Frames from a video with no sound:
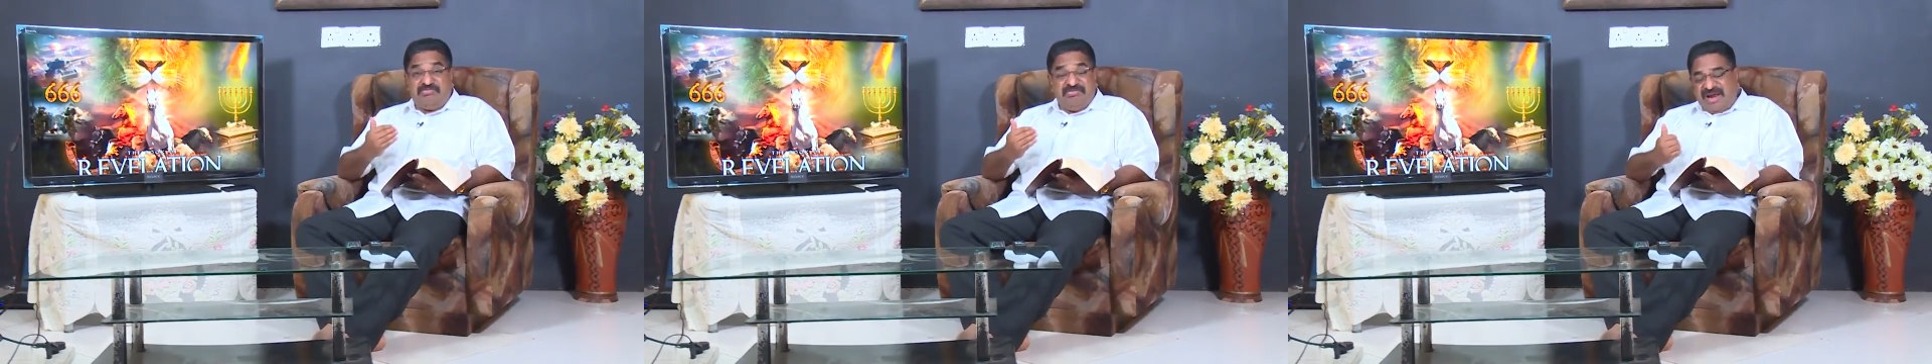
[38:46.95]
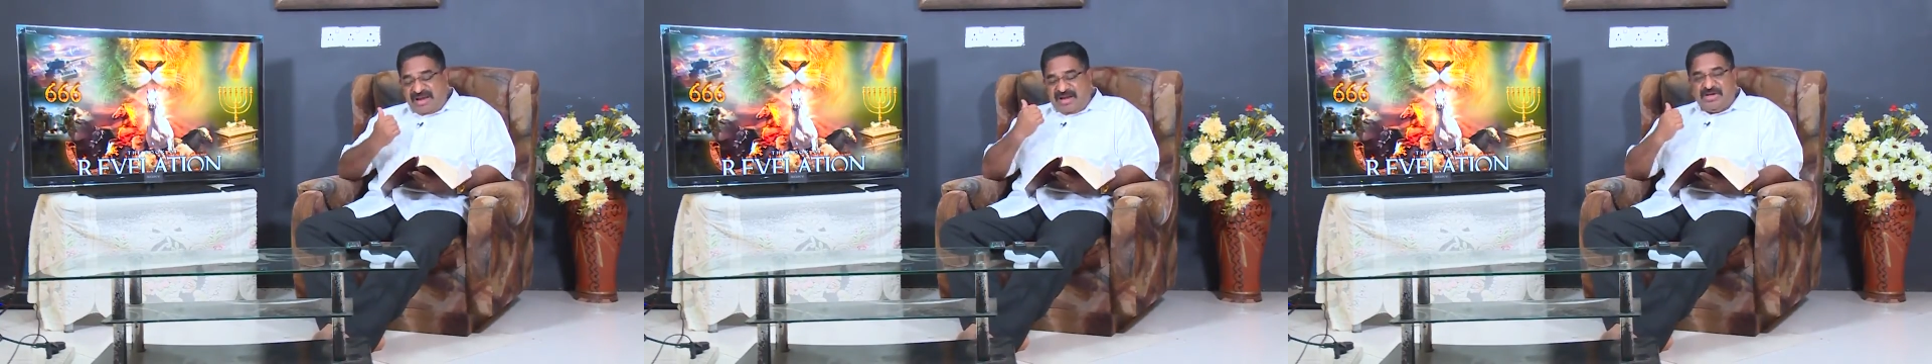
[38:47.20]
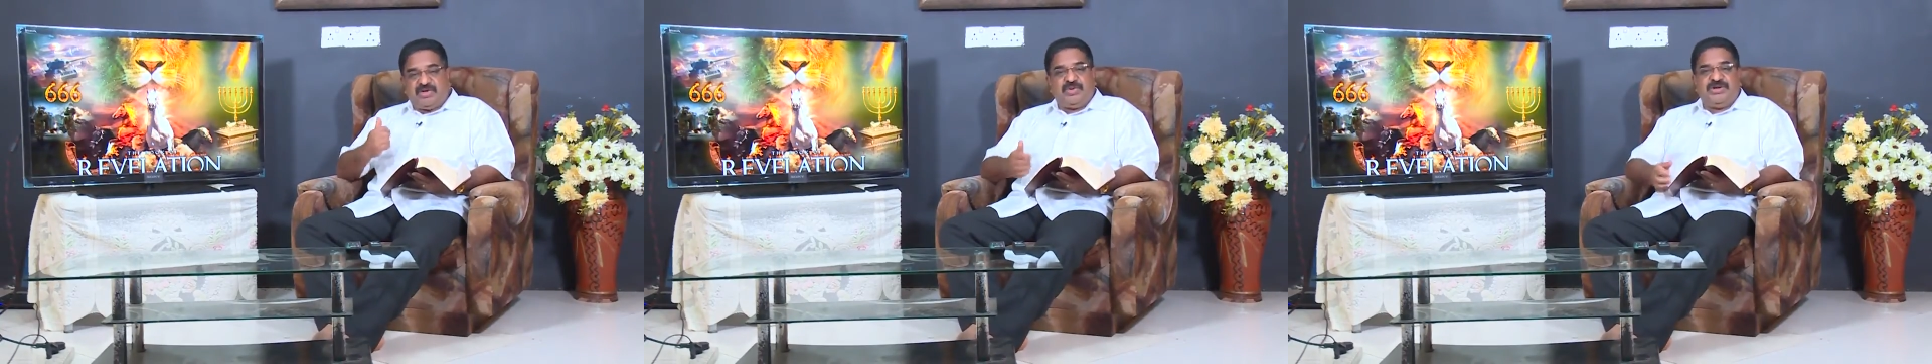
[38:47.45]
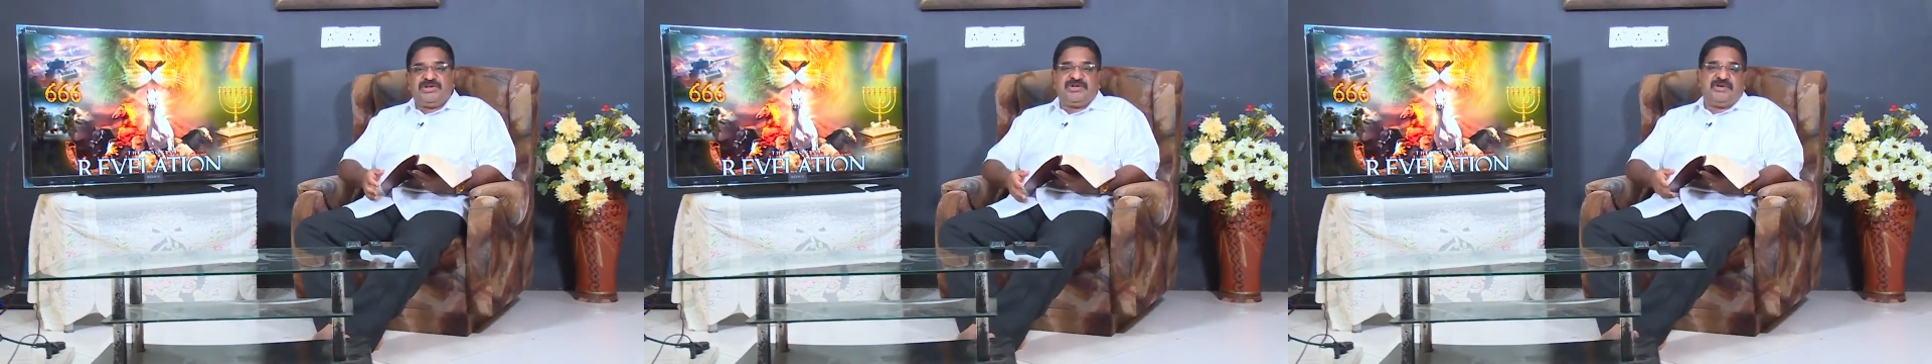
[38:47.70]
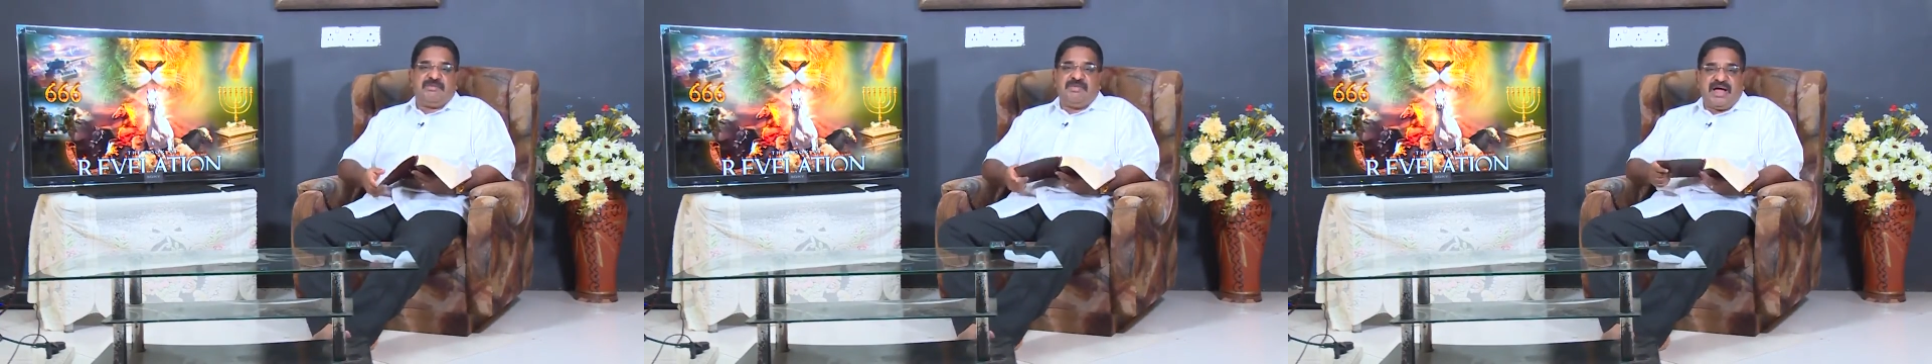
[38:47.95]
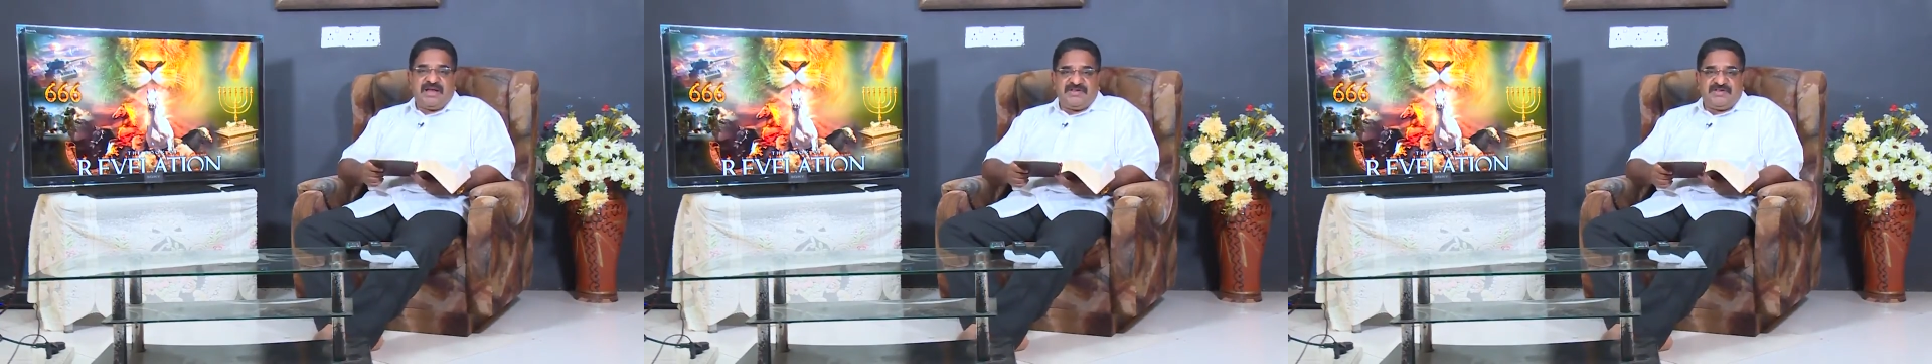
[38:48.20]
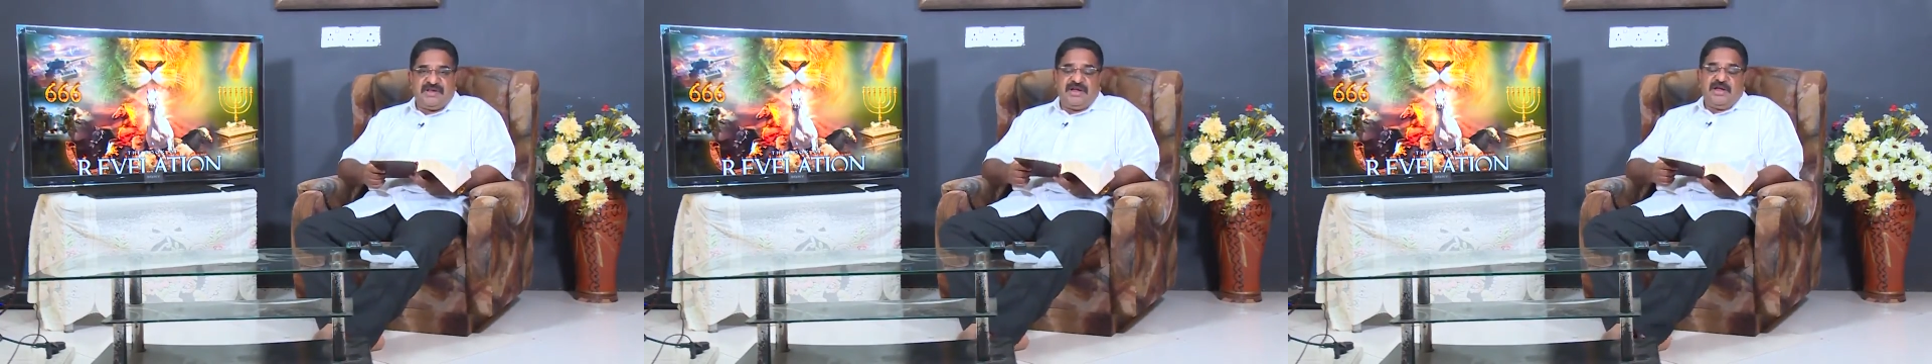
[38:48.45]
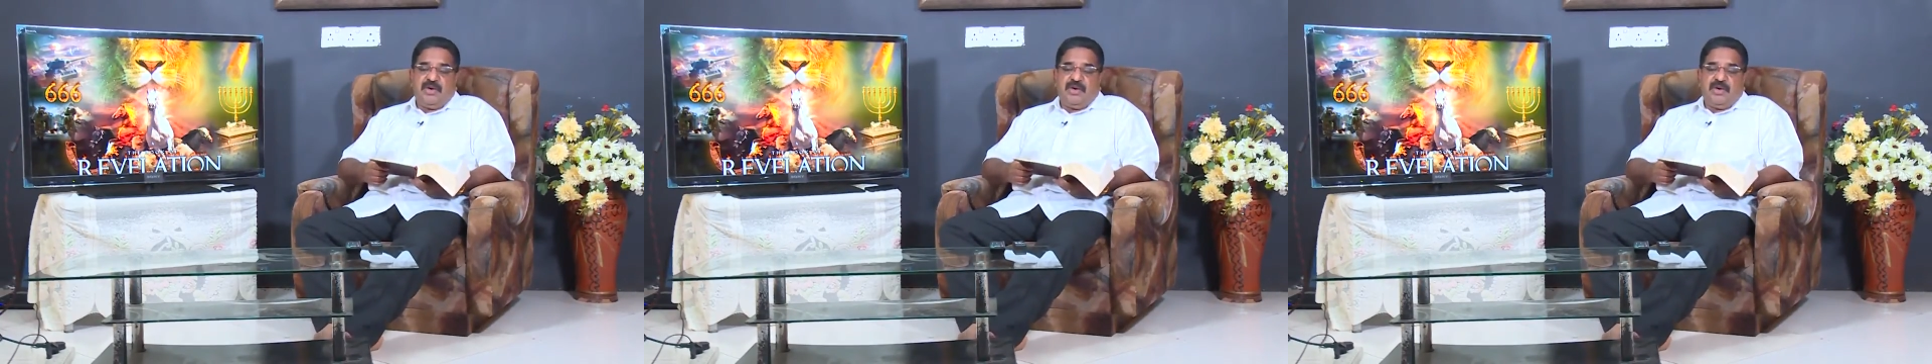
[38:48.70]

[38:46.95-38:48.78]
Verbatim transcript: many Jewish rabbis,